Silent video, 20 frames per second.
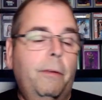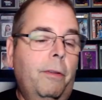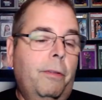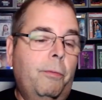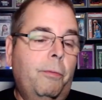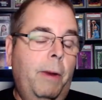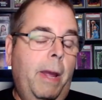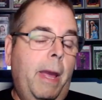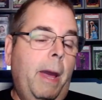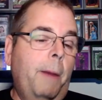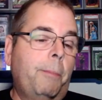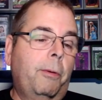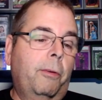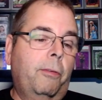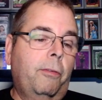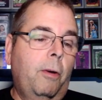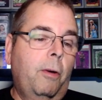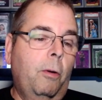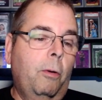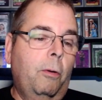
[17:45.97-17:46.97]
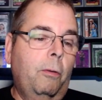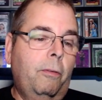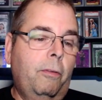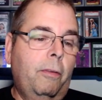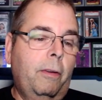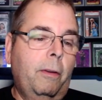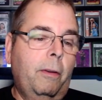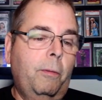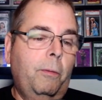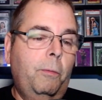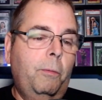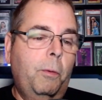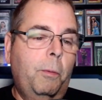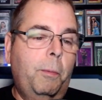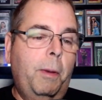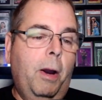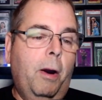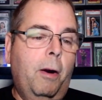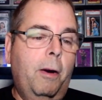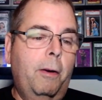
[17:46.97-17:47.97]
3 episodes will
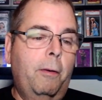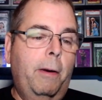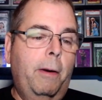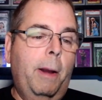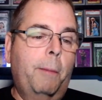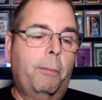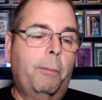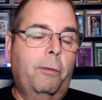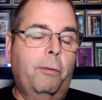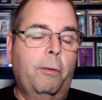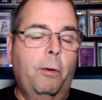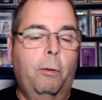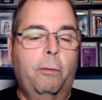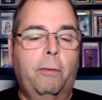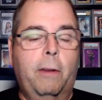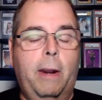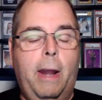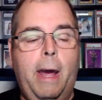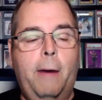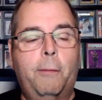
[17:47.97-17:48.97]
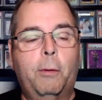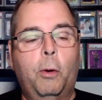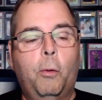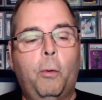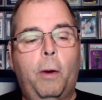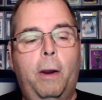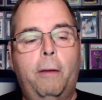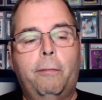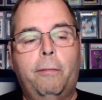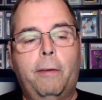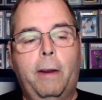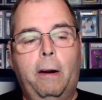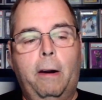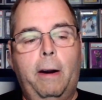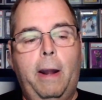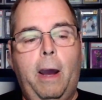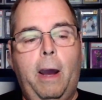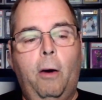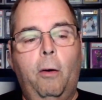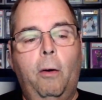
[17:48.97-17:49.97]
be 100 episodes, and I haven't quite figured
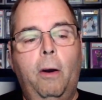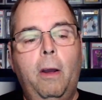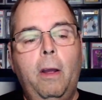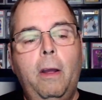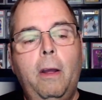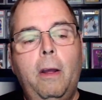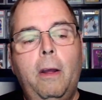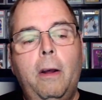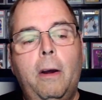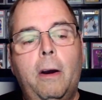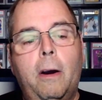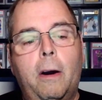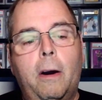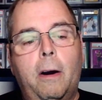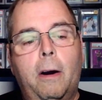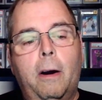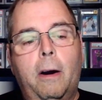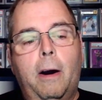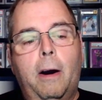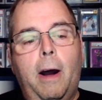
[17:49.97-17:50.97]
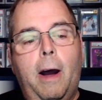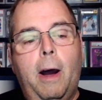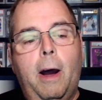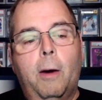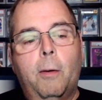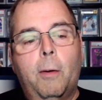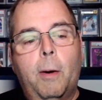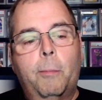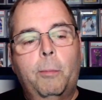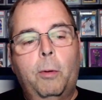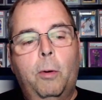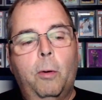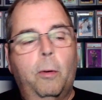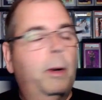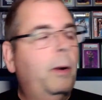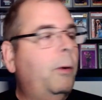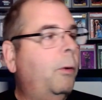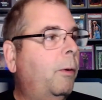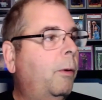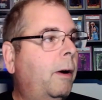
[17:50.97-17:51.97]
out how I'm
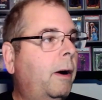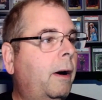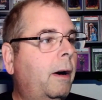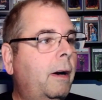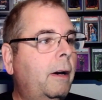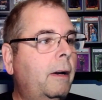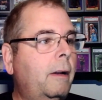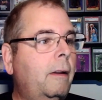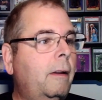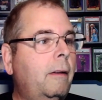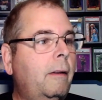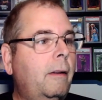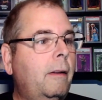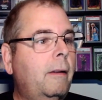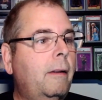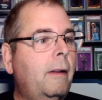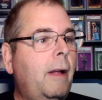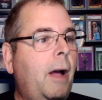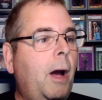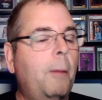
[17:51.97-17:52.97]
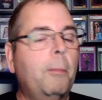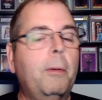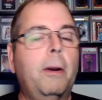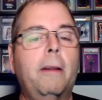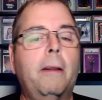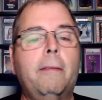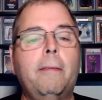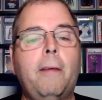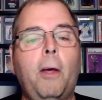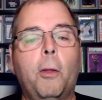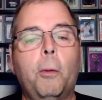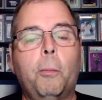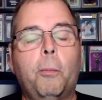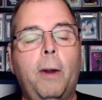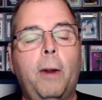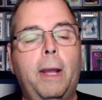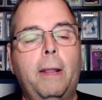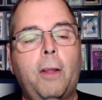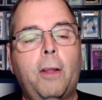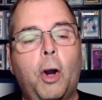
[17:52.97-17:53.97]
going to
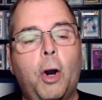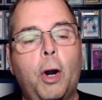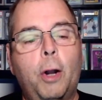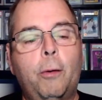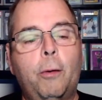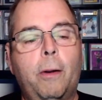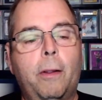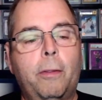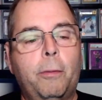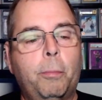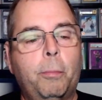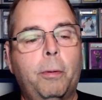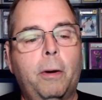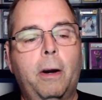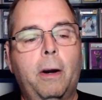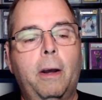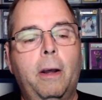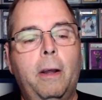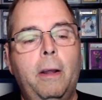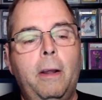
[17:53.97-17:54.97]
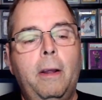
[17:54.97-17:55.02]
celebrate the 100th, but